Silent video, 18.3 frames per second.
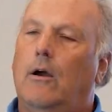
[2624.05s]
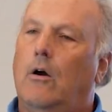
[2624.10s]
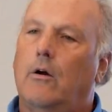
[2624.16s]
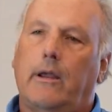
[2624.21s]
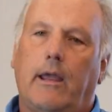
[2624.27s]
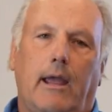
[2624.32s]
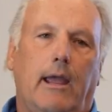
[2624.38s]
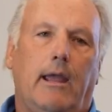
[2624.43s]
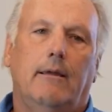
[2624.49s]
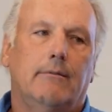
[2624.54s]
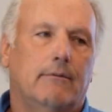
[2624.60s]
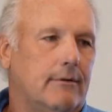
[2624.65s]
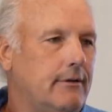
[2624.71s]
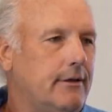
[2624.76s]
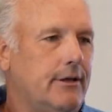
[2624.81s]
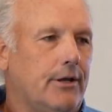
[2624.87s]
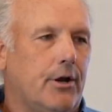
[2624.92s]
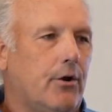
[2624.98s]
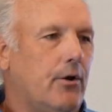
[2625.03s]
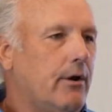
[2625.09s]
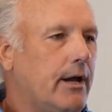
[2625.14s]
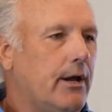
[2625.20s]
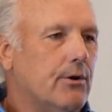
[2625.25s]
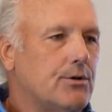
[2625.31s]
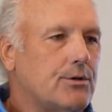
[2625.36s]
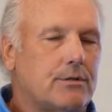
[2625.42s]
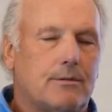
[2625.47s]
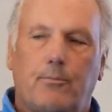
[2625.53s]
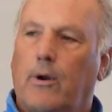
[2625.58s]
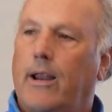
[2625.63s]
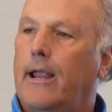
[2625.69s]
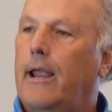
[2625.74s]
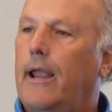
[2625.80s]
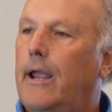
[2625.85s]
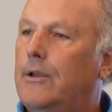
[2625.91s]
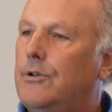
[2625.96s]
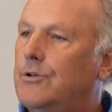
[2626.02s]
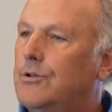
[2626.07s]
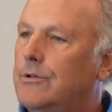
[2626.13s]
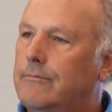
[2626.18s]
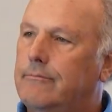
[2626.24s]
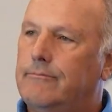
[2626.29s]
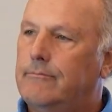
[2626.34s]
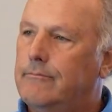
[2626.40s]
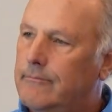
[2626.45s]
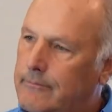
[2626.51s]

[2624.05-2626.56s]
okay, here's the brain gauge.